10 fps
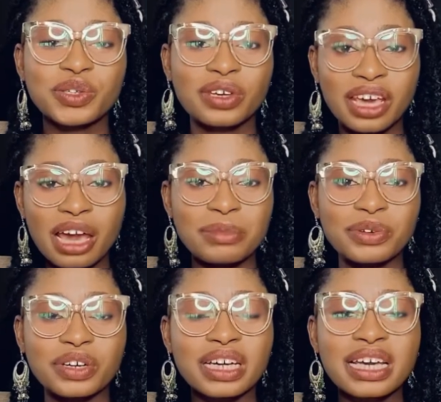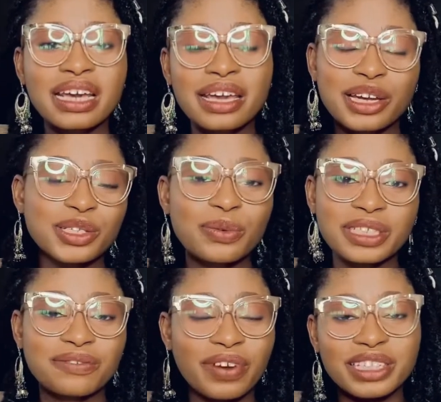your camera. It is
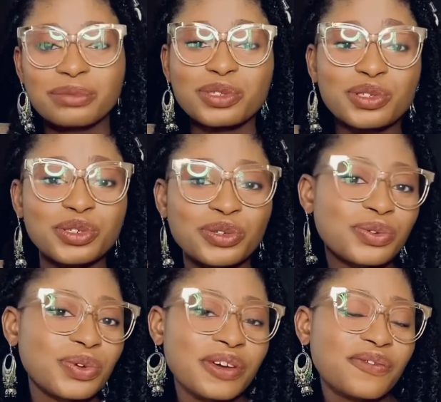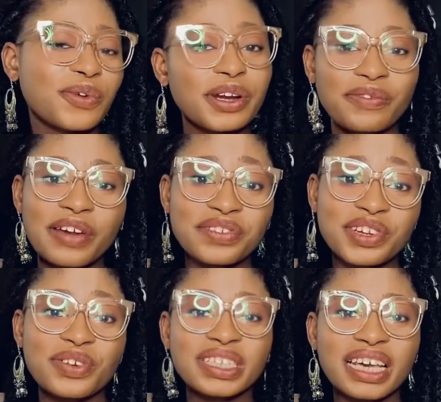always advisable to do a 45
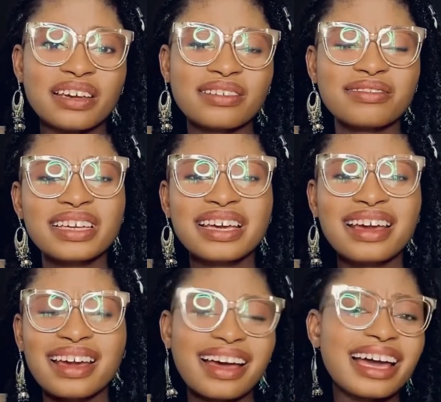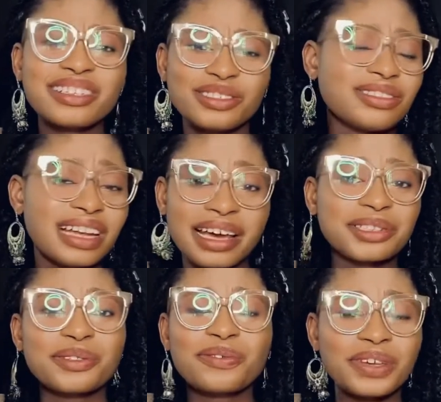degrees angle. I don't
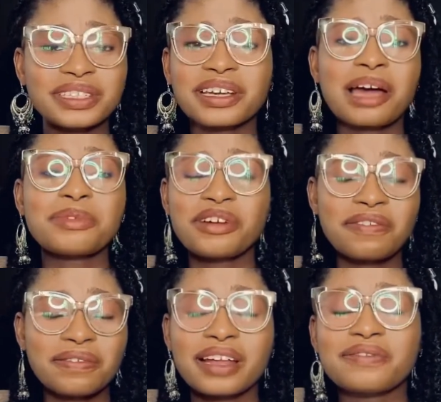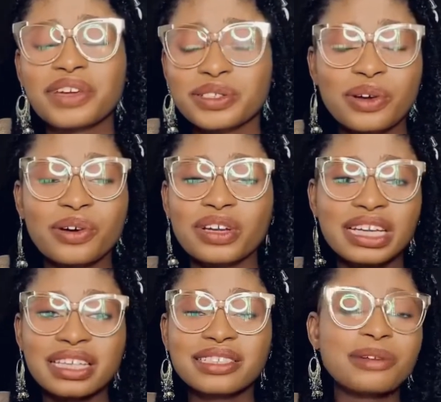like to face the camera flat face on.
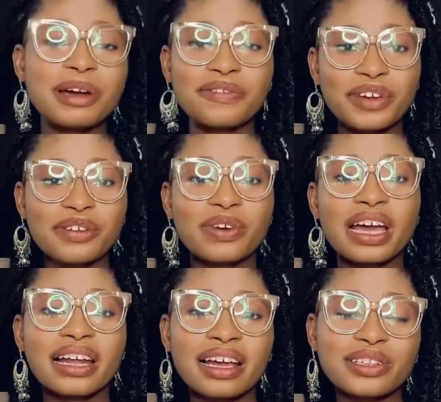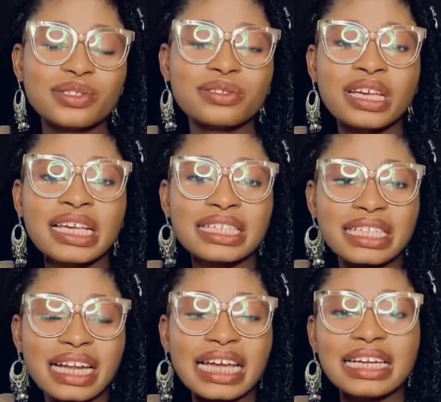It's not my favorite. I like to
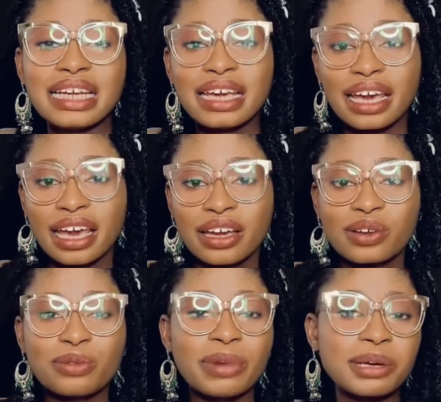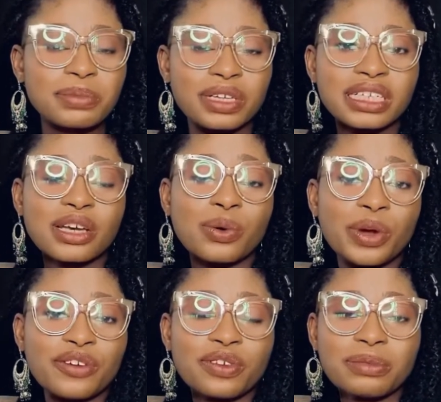slightly angle my body
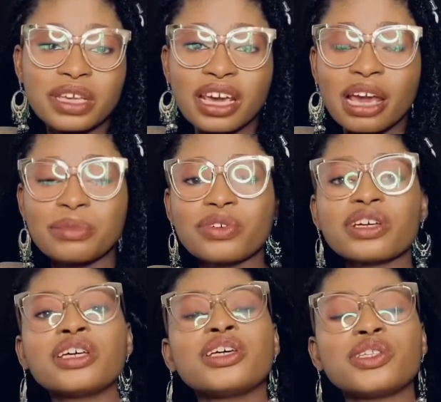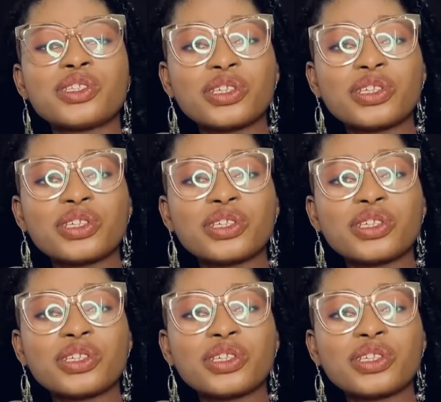away from the camera to